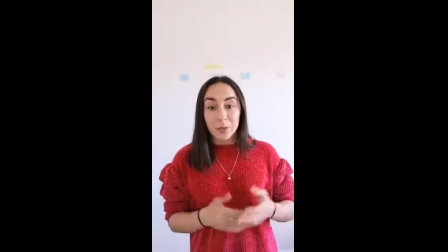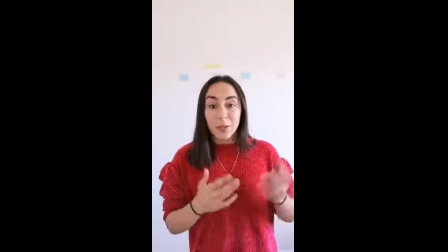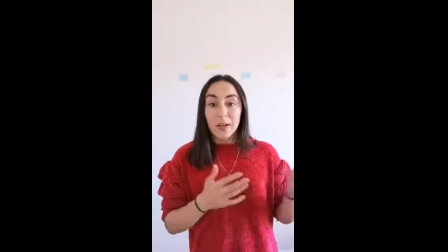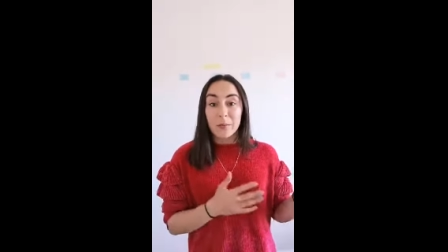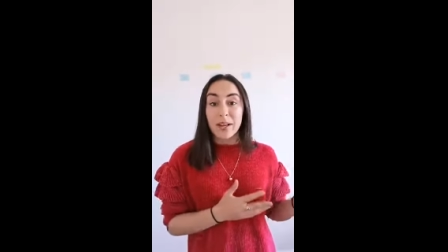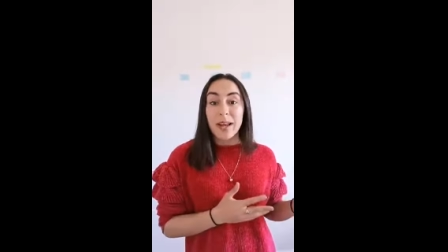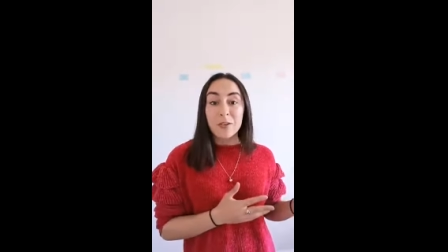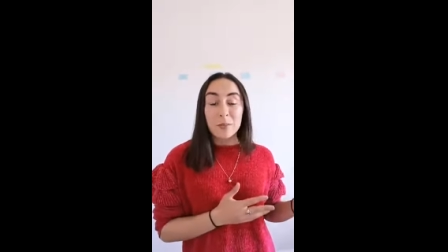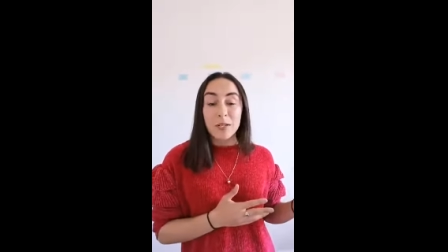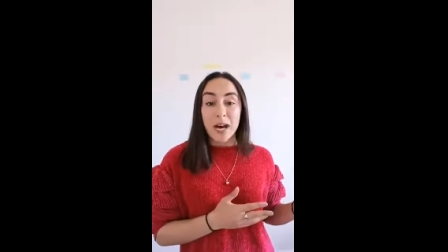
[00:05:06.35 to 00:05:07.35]
So that
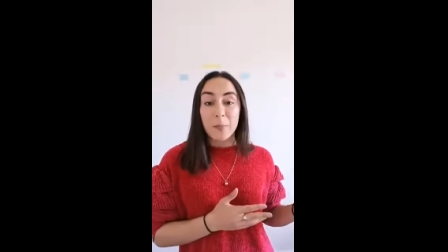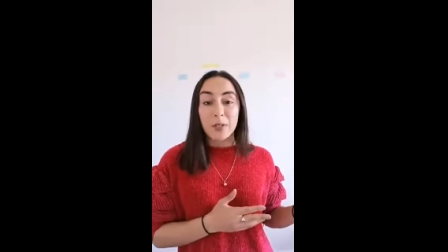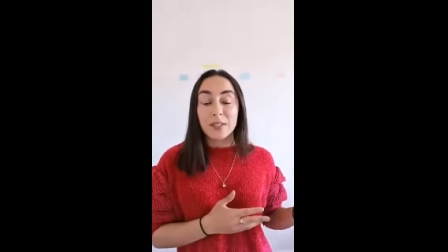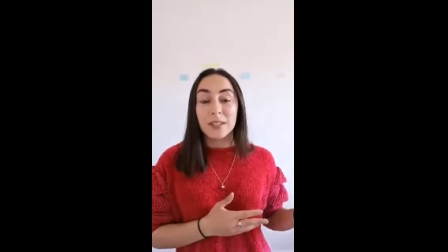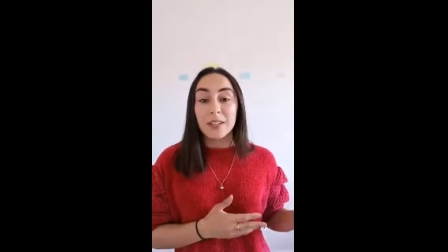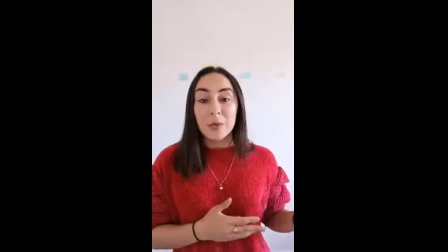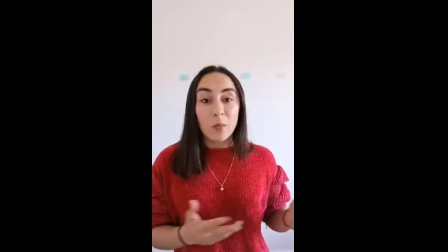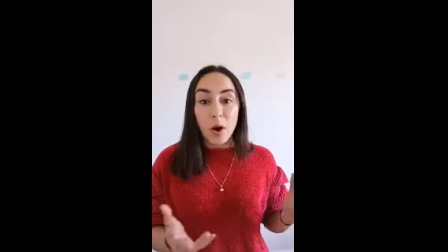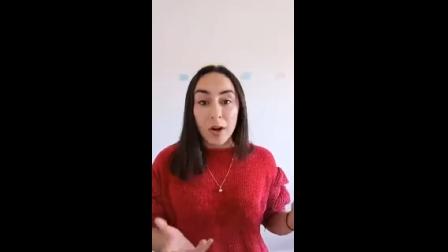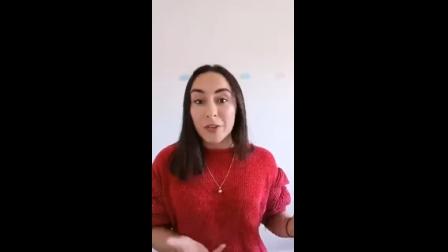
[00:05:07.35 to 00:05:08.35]
announcement happened
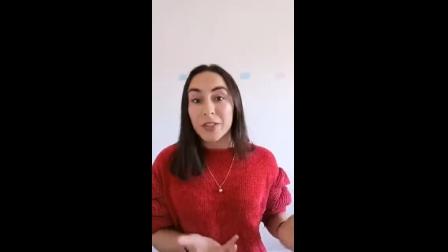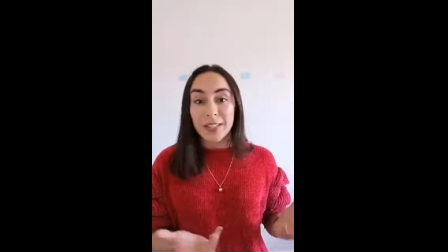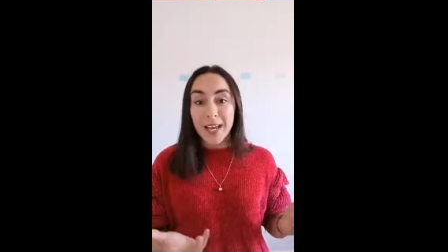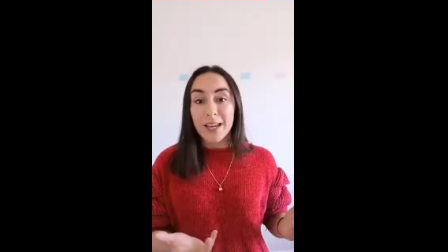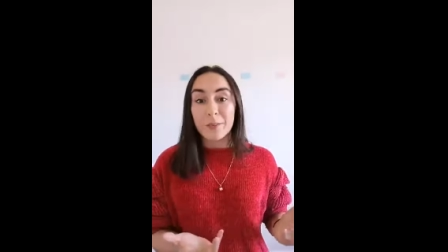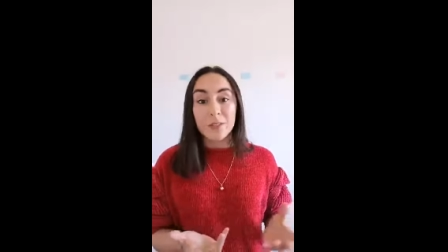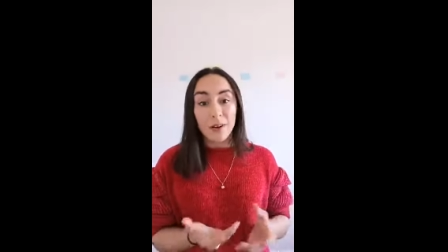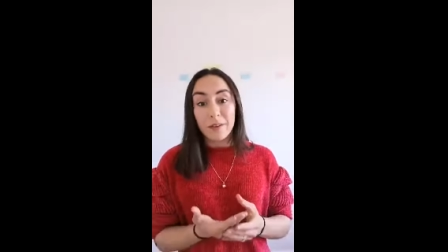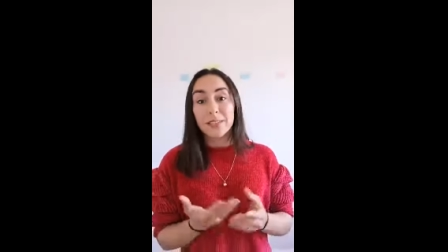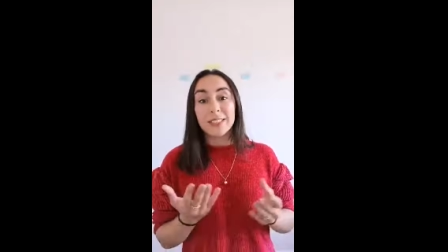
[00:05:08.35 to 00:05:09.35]
prior to the Games,
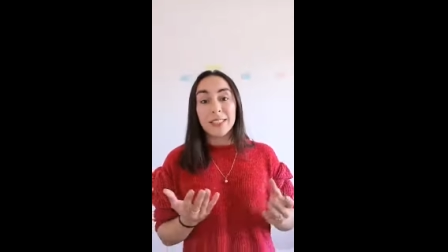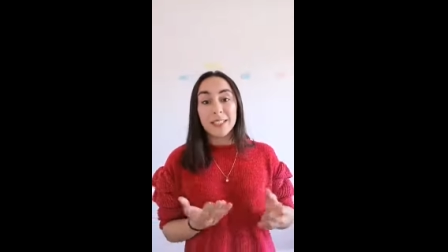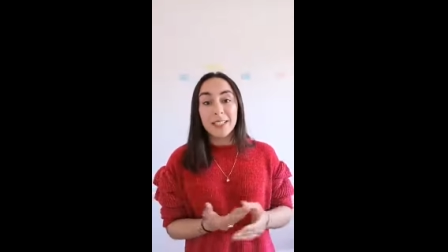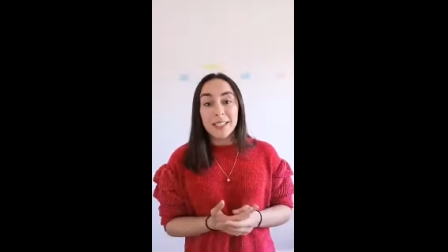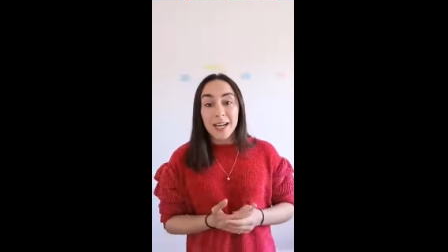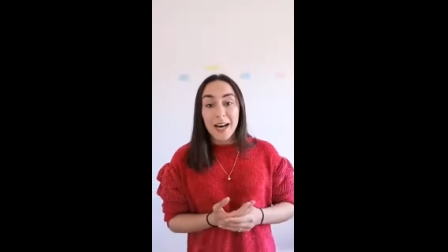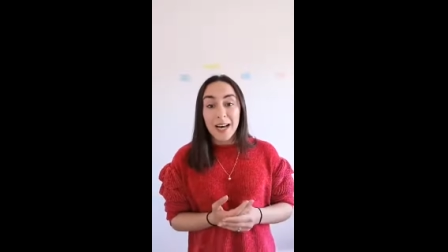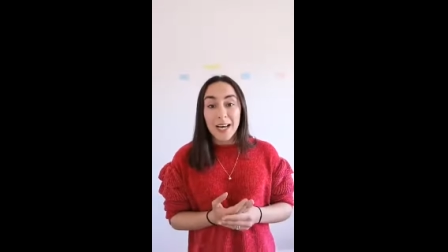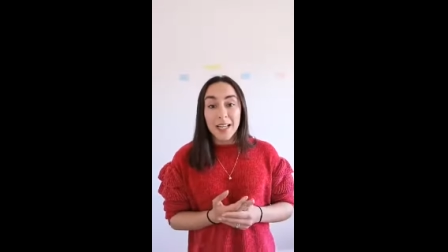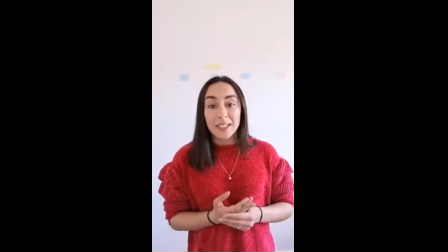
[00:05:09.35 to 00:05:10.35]
obviously,
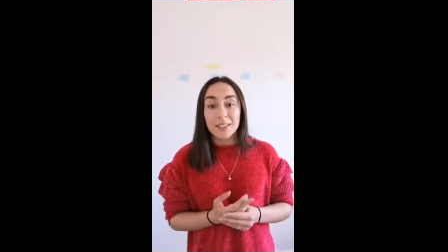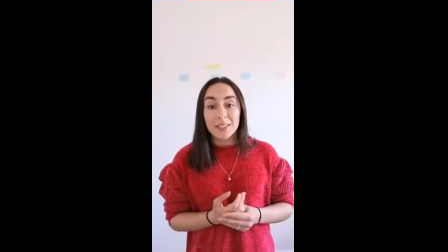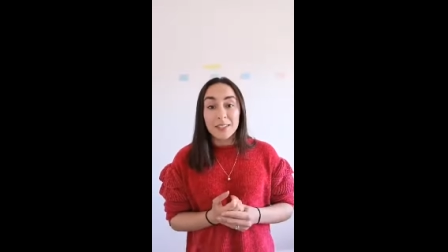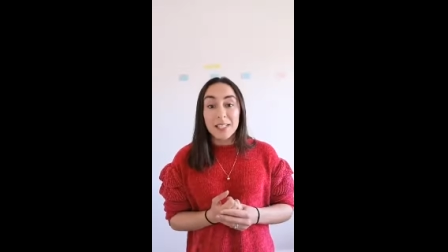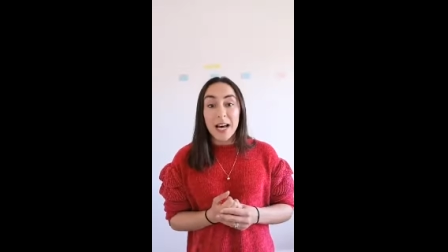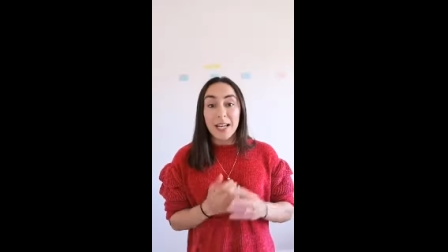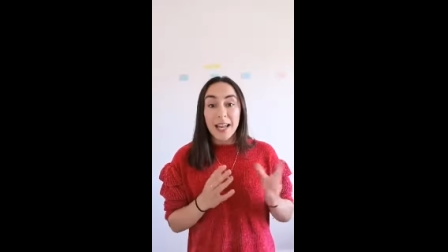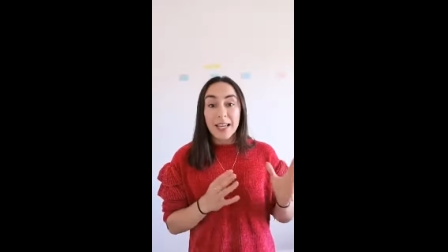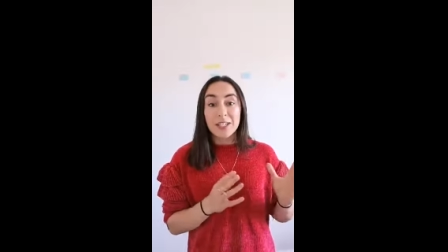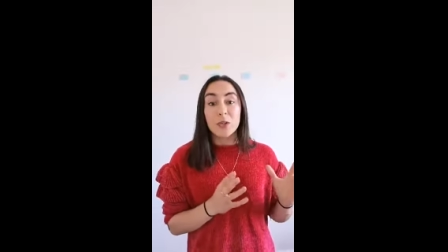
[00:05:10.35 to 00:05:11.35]
and that
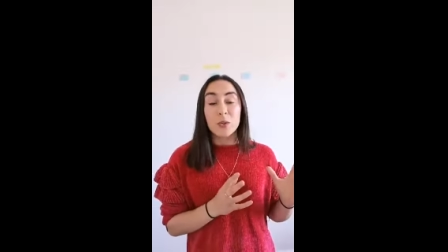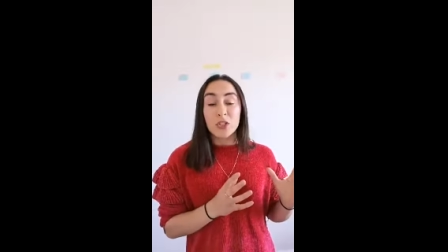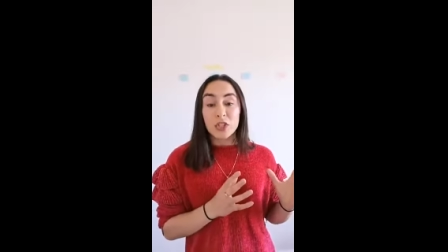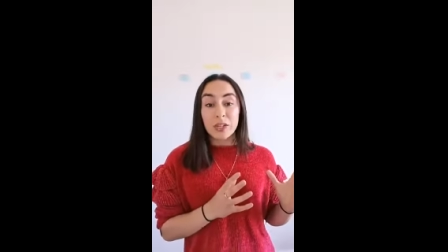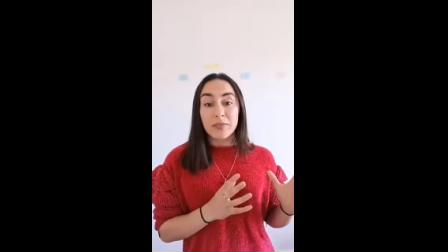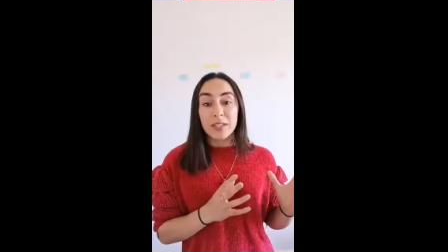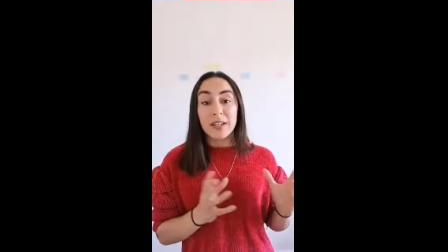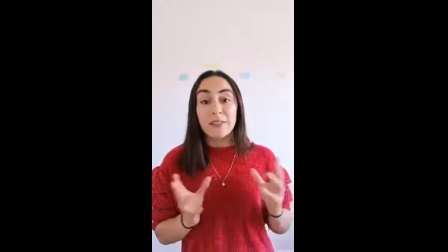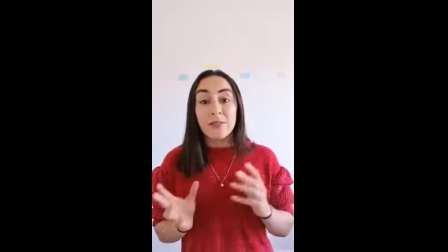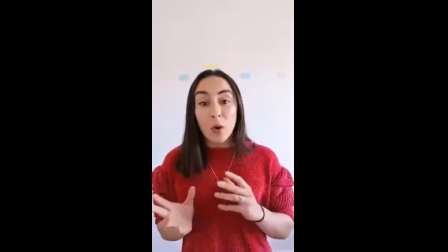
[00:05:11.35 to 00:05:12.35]
led to a shift
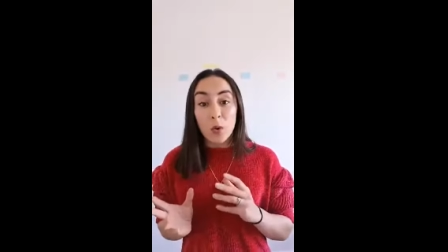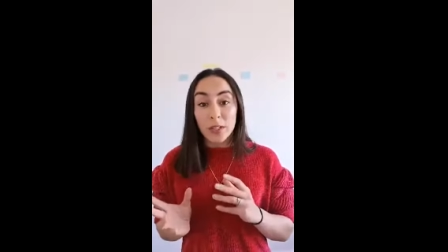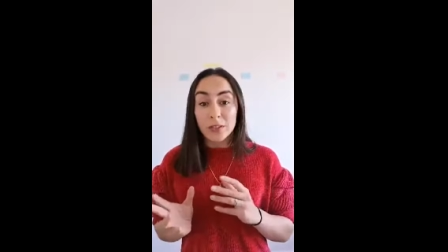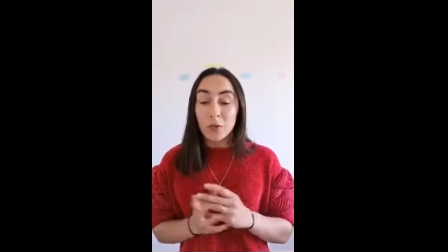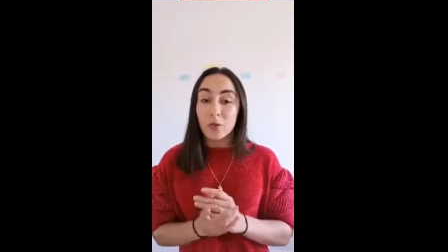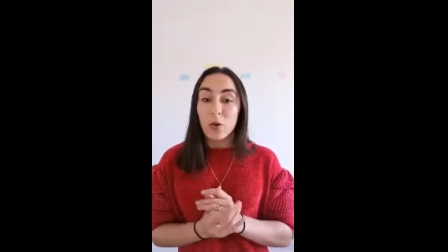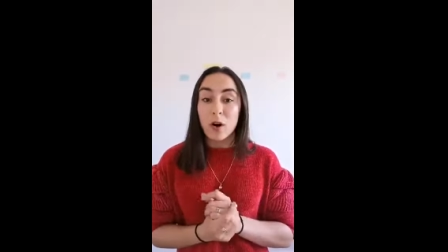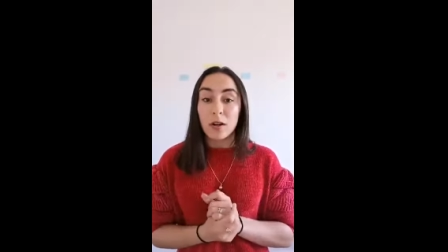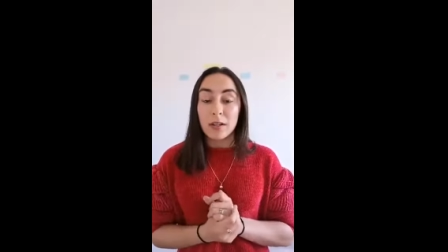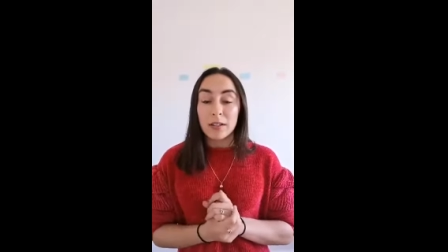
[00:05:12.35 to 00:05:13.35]
in focus of
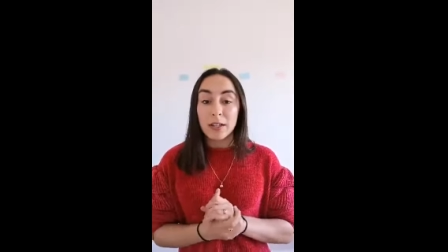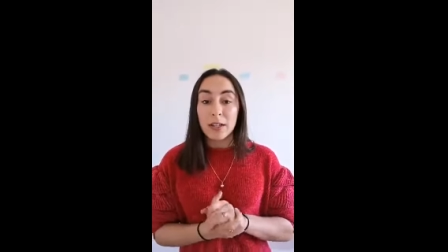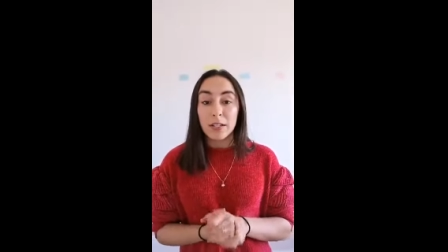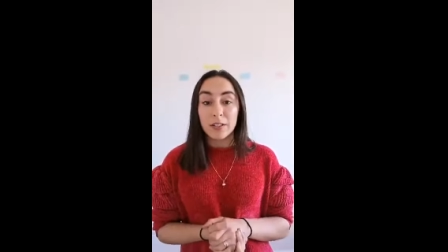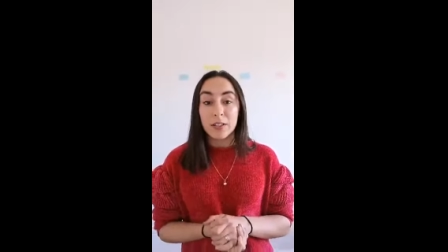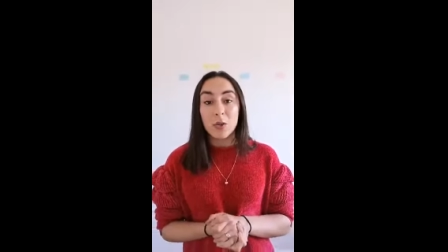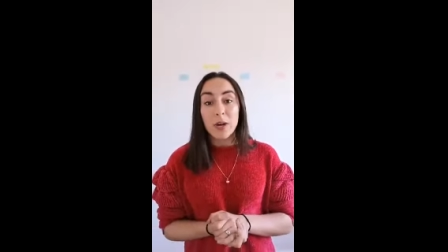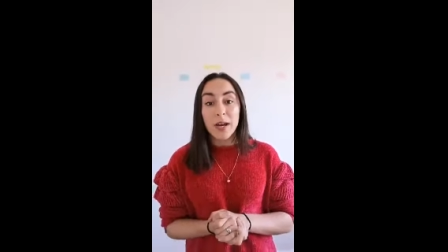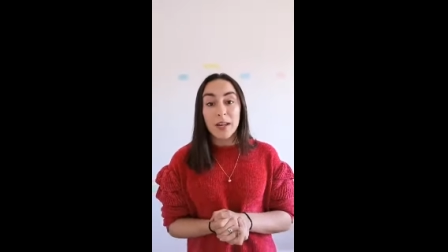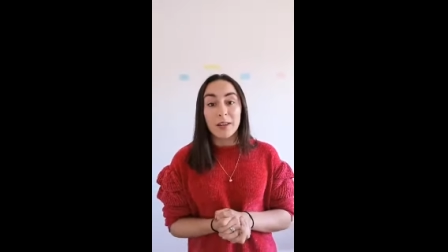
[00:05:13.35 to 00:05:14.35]
what the U
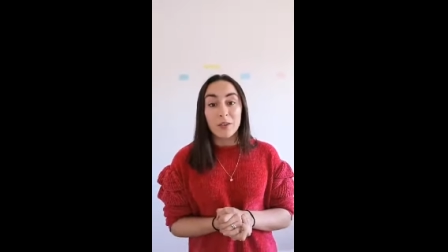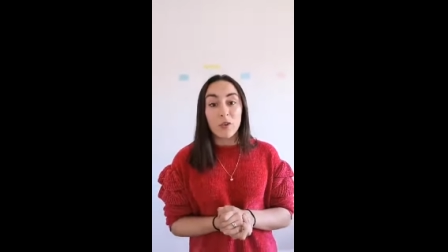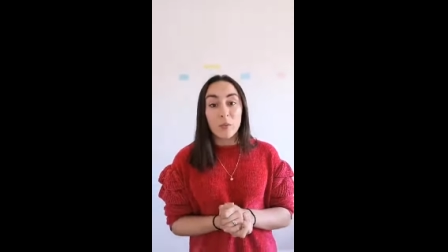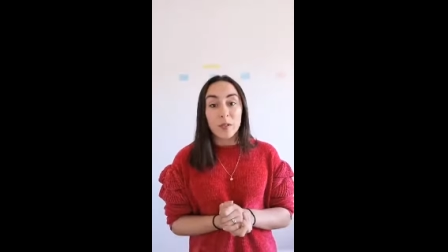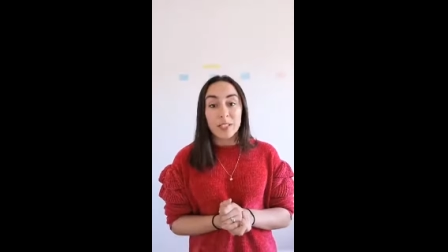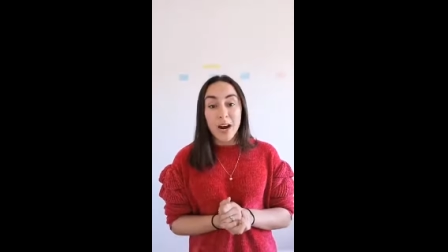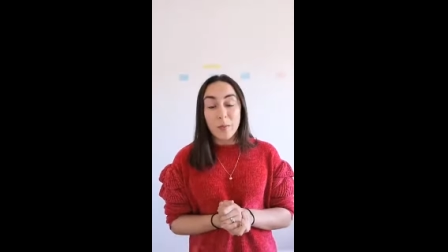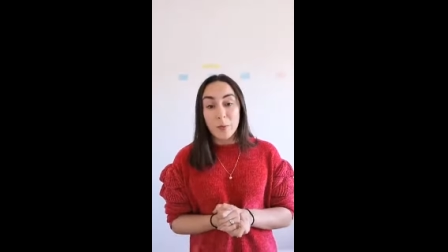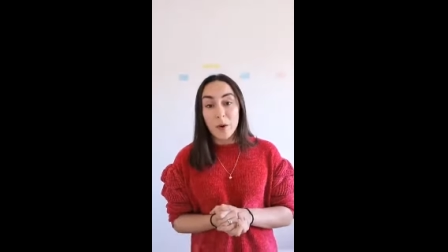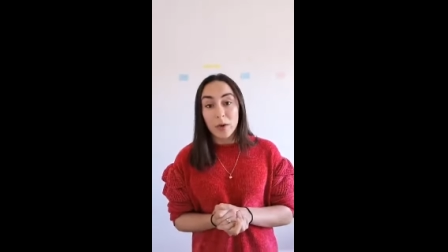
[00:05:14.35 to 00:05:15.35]
K government are
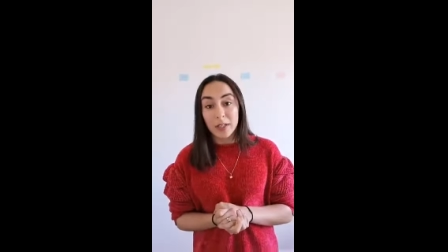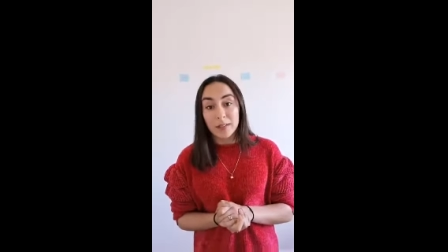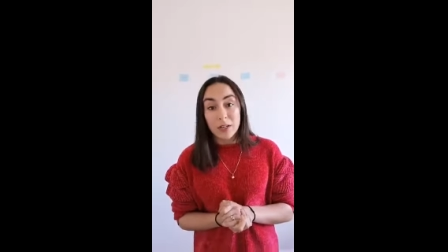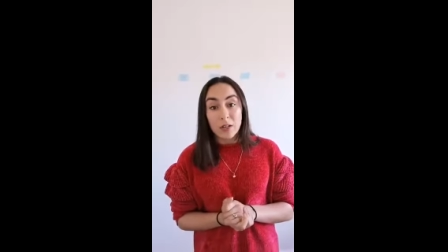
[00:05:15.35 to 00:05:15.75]
promoting.